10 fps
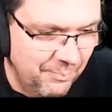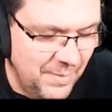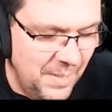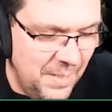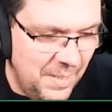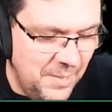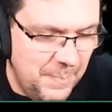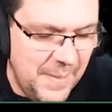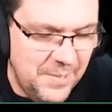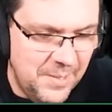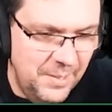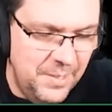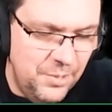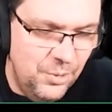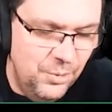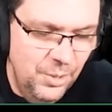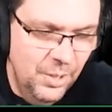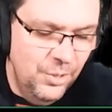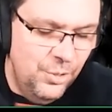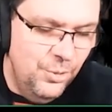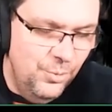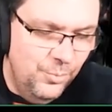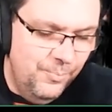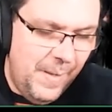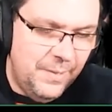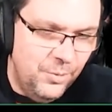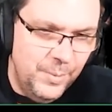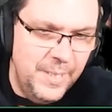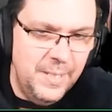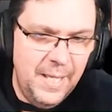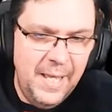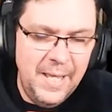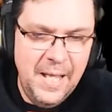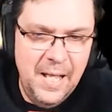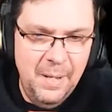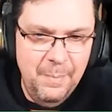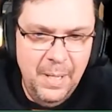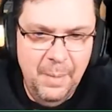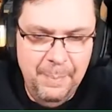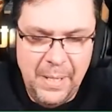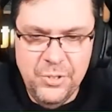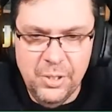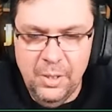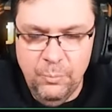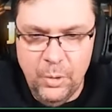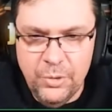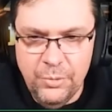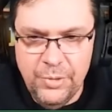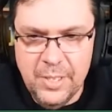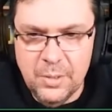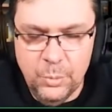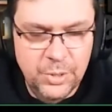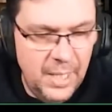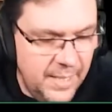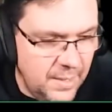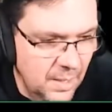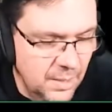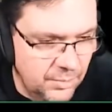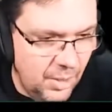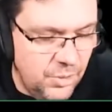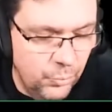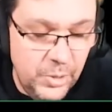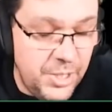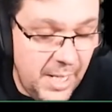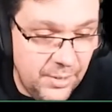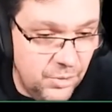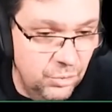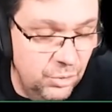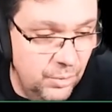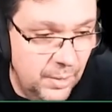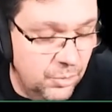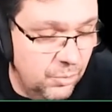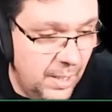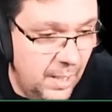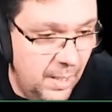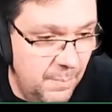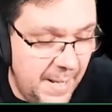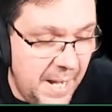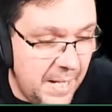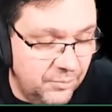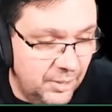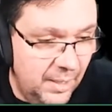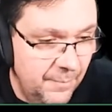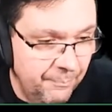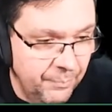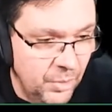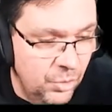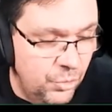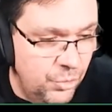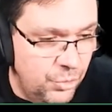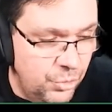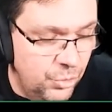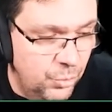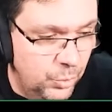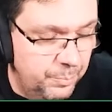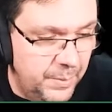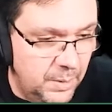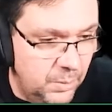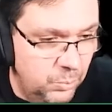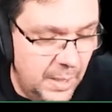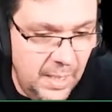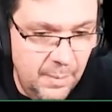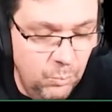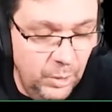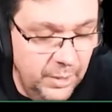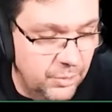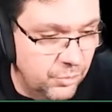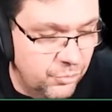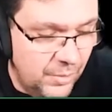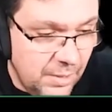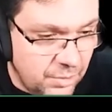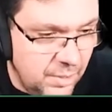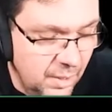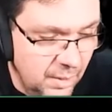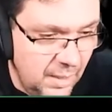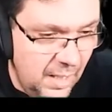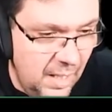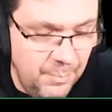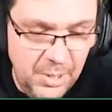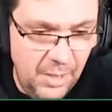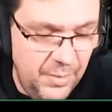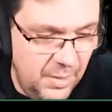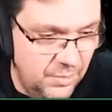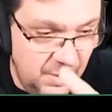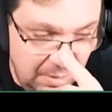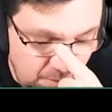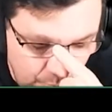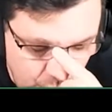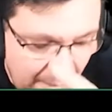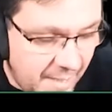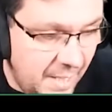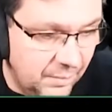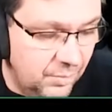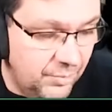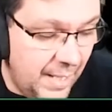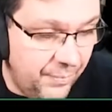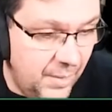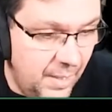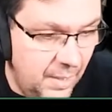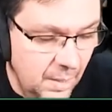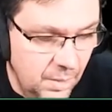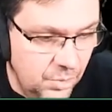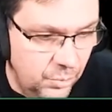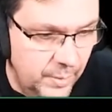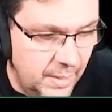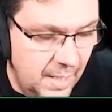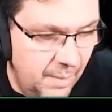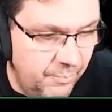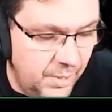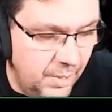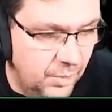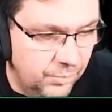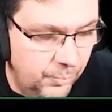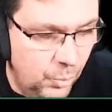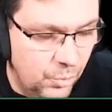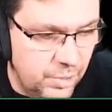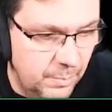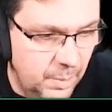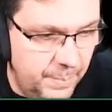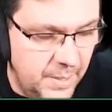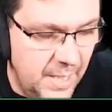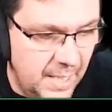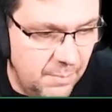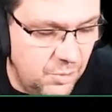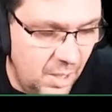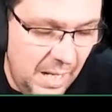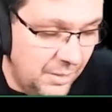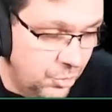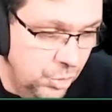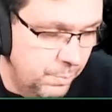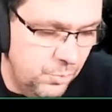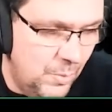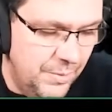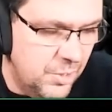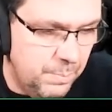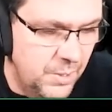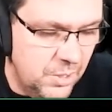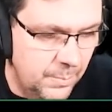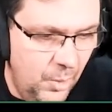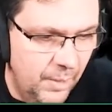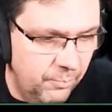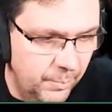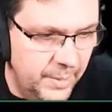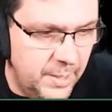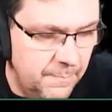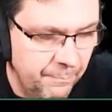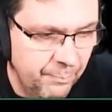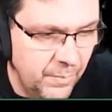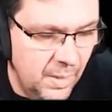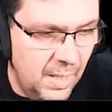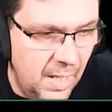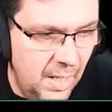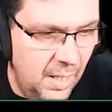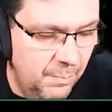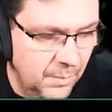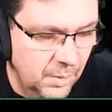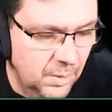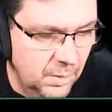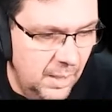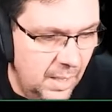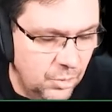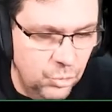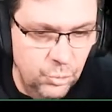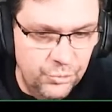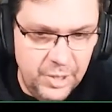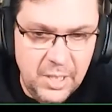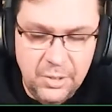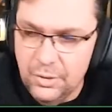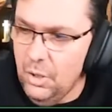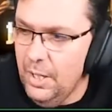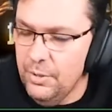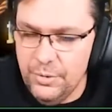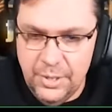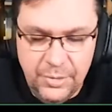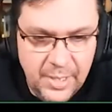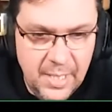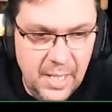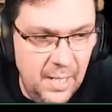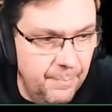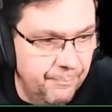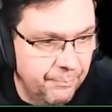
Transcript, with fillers: it's basically you you factor in a, um, a, budget of what you think it would take. So you reach out to mm. a, uh, an editor who you would be um, willing to trust. Um, you know, there's there's some great editors out there doing um, videos for some of the big names. Yeah, and Cooper's one that springs to mind for me. Um, yeah, uh, Ghoul Z, the guy who did the um,